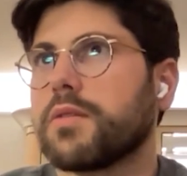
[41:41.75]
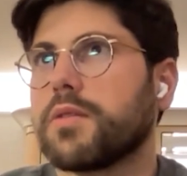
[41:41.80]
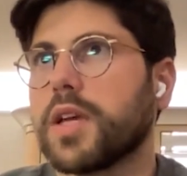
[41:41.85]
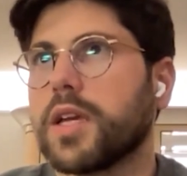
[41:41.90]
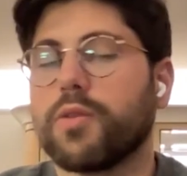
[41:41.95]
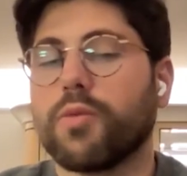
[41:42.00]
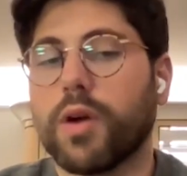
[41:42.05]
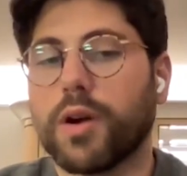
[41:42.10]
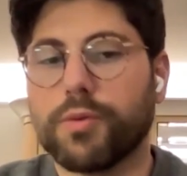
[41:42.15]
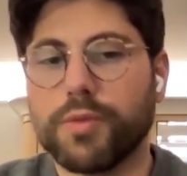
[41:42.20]
okay,
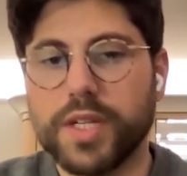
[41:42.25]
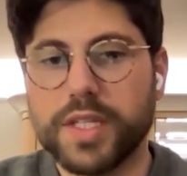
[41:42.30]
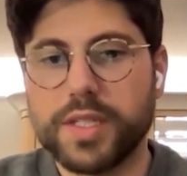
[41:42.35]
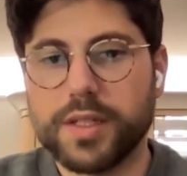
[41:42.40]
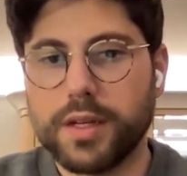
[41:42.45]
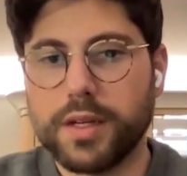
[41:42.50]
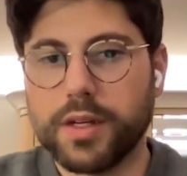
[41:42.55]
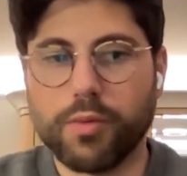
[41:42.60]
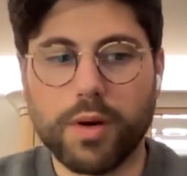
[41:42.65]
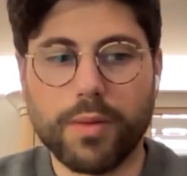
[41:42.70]
you want to
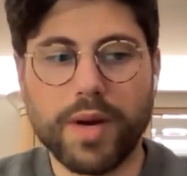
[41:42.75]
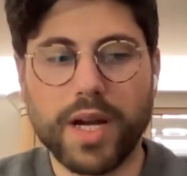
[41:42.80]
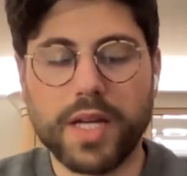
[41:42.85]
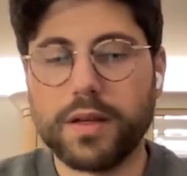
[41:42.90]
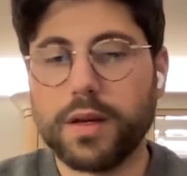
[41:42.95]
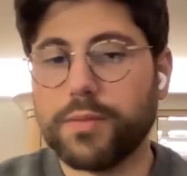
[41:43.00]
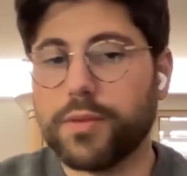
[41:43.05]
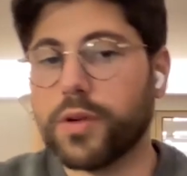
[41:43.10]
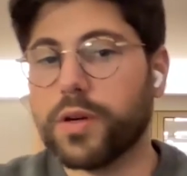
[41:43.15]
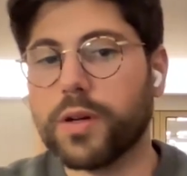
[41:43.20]
reset, you want to buy
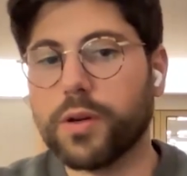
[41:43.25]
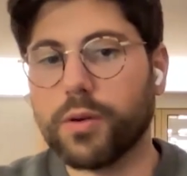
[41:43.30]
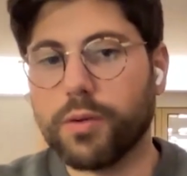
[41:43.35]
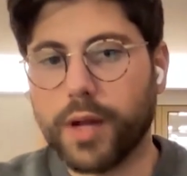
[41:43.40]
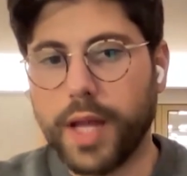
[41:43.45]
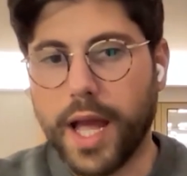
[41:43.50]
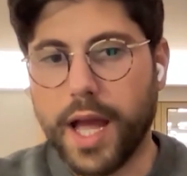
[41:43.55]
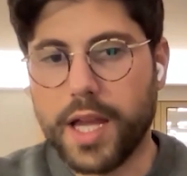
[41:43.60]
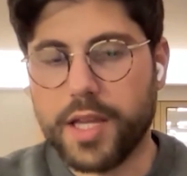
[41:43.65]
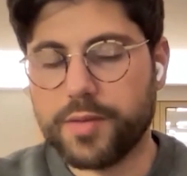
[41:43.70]
time, you want to go to
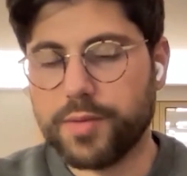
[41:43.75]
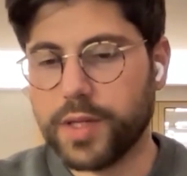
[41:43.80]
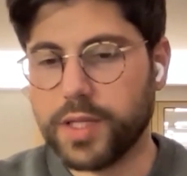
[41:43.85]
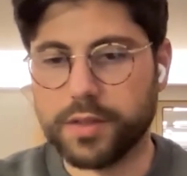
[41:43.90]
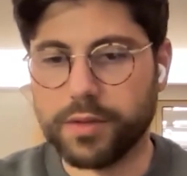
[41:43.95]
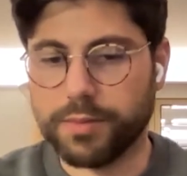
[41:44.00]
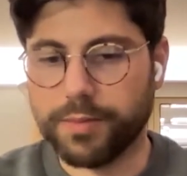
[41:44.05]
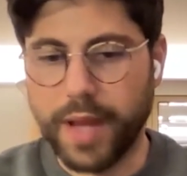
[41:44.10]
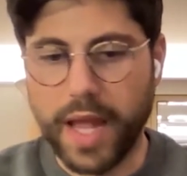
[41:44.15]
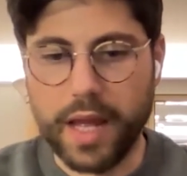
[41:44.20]
cash
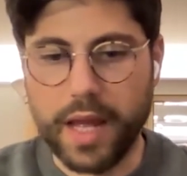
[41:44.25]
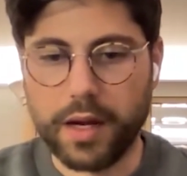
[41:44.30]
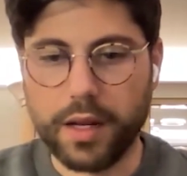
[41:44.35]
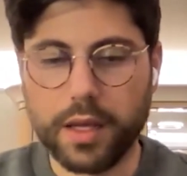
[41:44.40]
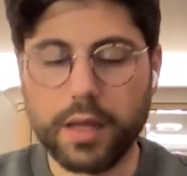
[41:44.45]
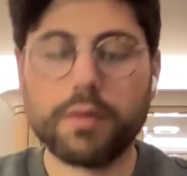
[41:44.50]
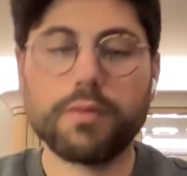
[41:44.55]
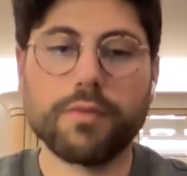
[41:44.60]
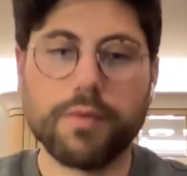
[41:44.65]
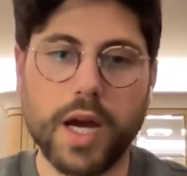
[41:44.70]
because you're panicking.